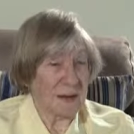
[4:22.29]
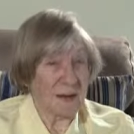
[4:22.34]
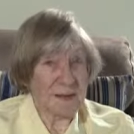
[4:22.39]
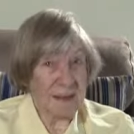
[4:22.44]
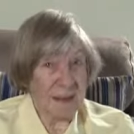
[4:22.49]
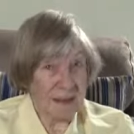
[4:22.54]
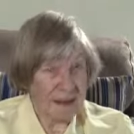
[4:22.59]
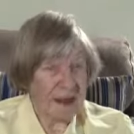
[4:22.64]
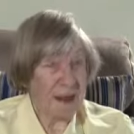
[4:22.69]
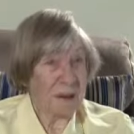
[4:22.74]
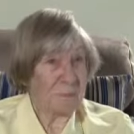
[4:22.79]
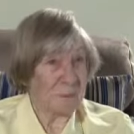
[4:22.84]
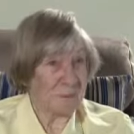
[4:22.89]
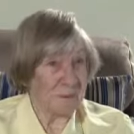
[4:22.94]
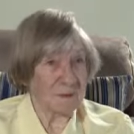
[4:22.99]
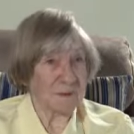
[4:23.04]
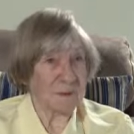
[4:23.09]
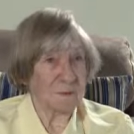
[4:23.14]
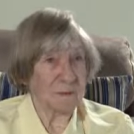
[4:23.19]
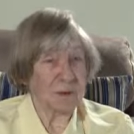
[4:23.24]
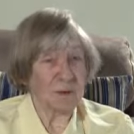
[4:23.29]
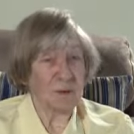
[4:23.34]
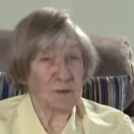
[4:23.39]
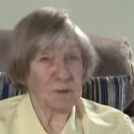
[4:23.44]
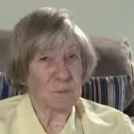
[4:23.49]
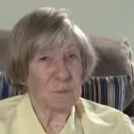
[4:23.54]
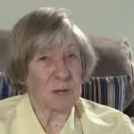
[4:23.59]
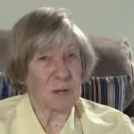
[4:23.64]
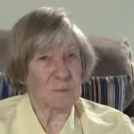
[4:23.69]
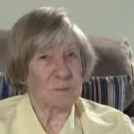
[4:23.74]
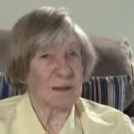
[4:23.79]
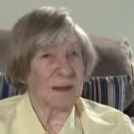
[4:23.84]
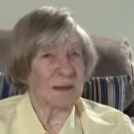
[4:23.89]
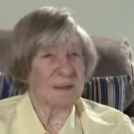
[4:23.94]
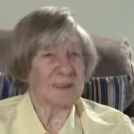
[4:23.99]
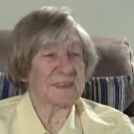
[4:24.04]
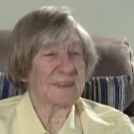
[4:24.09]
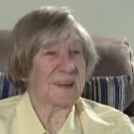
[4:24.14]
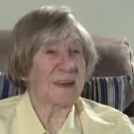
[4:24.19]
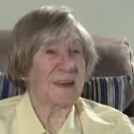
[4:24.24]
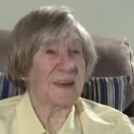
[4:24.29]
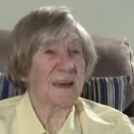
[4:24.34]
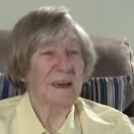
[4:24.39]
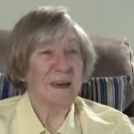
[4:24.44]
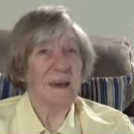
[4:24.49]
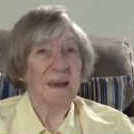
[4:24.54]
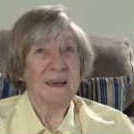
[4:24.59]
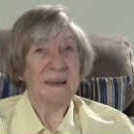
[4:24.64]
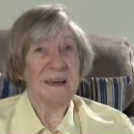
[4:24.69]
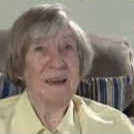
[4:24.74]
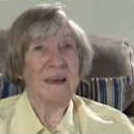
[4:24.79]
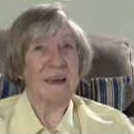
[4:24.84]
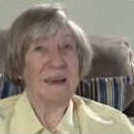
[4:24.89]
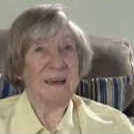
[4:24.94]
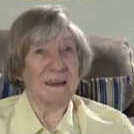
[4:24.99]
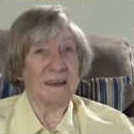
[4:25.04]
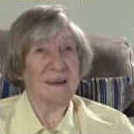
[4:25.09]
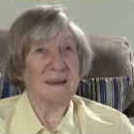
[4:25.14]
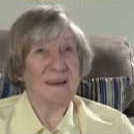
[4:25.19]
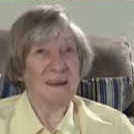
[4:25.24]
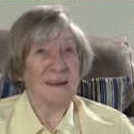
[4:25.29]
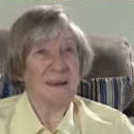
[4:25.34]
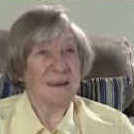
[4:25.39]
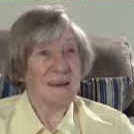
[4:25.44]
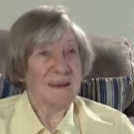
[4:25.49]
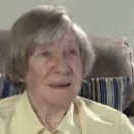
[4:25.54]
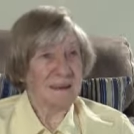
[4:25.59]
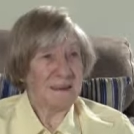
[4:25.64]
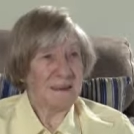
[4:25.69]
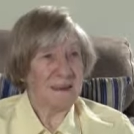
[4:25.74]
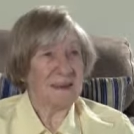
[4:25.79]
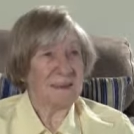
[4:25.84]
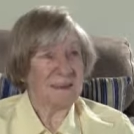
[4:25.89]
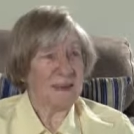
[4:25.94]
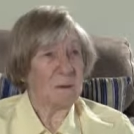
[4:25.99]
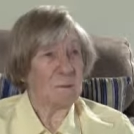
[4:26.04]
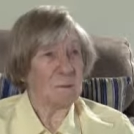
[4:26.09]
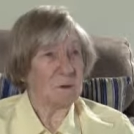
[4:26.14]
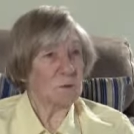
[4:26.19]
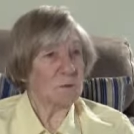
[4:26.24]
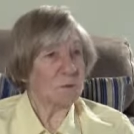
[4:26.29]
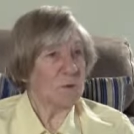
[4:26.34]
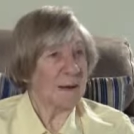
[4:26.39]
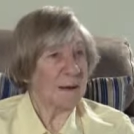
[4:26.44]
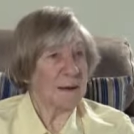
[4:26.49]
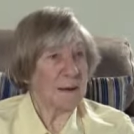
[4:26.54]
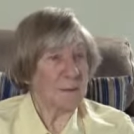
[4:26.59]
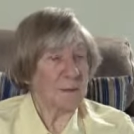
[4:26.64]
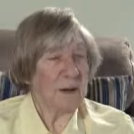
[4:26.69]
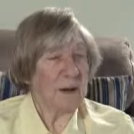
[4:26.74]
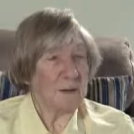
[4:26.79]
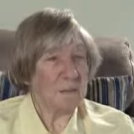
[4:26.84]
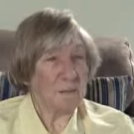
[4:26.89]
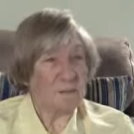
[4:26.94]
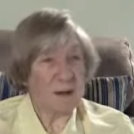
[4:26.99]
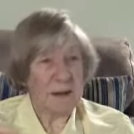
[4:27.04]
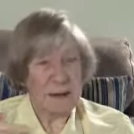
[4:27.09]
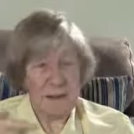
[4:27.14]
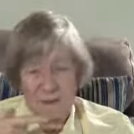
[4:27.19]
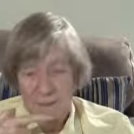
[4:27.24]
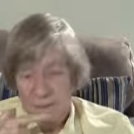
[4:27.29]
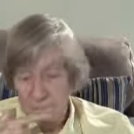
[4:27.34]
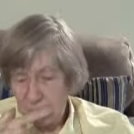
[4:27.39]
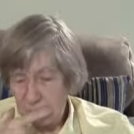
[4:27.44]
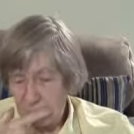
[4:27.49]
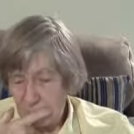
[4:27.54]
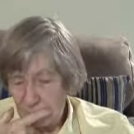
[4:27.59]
And that happens because people then say, yeah, that was really about me.